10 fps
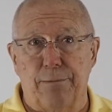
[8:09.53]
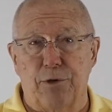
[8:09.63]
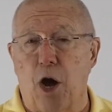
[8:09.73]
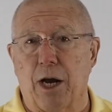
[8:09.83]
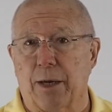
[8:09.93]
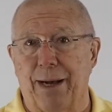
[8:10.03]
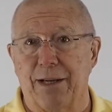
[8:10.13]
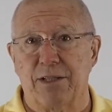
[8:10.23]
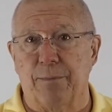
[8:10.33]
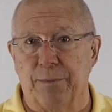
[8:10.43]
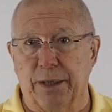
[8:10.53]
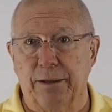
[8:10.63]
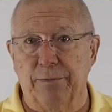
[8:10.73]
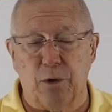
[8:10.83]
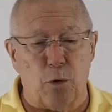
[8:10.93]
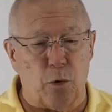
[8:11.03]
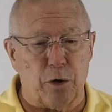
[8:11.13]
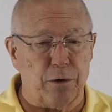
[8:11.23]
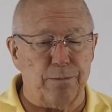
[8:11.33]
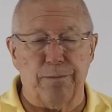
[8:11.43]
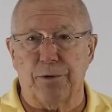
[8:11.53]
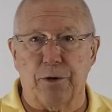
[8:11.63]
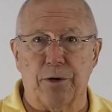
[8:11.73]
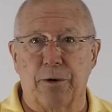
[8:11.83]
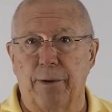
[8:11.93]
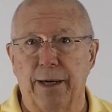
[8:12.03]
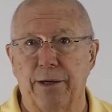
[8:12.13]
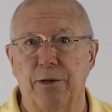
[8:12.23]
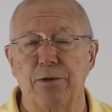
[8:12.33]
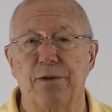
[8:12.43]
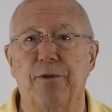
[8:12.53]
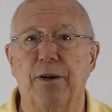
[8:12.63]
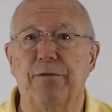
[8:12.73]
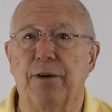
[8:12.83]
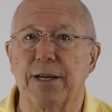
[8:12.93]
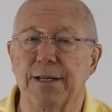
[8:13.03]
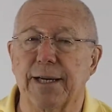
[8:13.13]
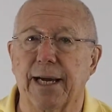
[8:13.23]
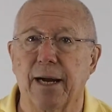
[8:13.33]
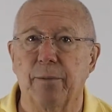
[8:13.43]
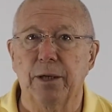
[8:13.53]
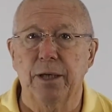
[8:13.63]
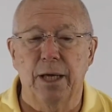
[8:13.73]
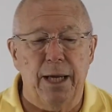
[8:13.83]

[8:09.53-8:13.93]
talk about something or turn it around and use the front facing camera